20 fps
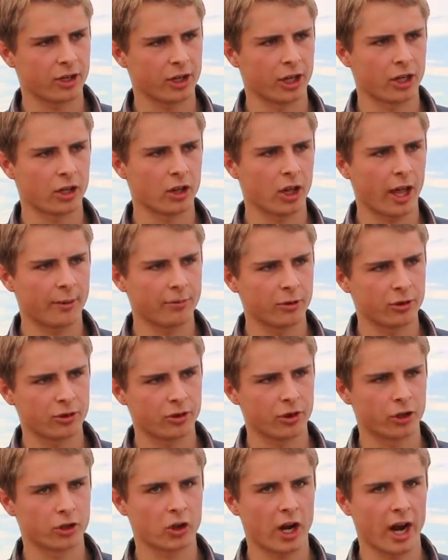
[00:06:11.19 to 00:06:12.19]
And he climbed
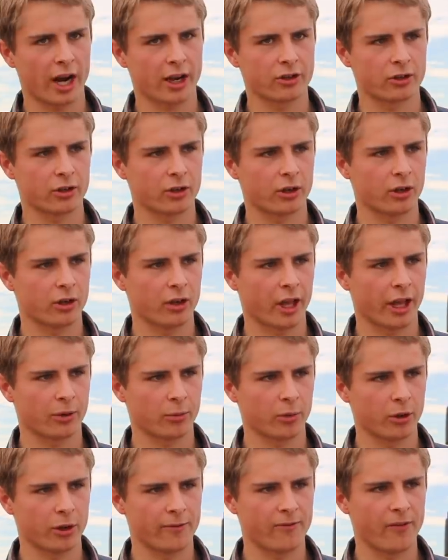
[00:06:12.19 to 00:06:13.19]
into the tractor like
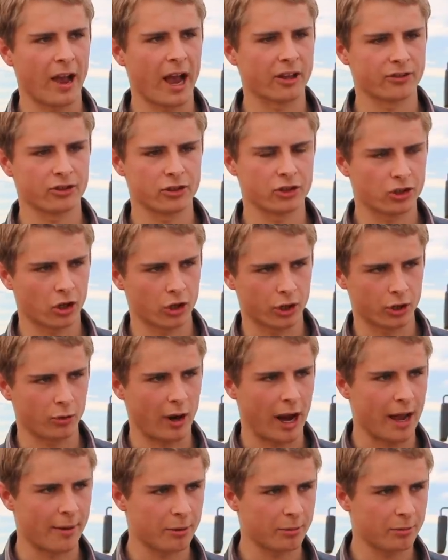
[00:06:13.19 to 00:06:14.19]
really fast and started
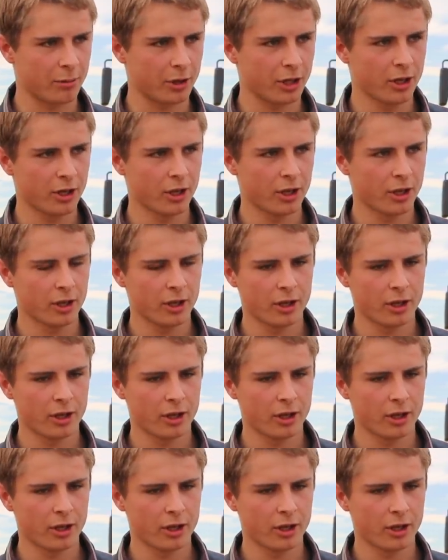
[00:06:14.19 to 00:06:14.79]
grabbing me. Mm.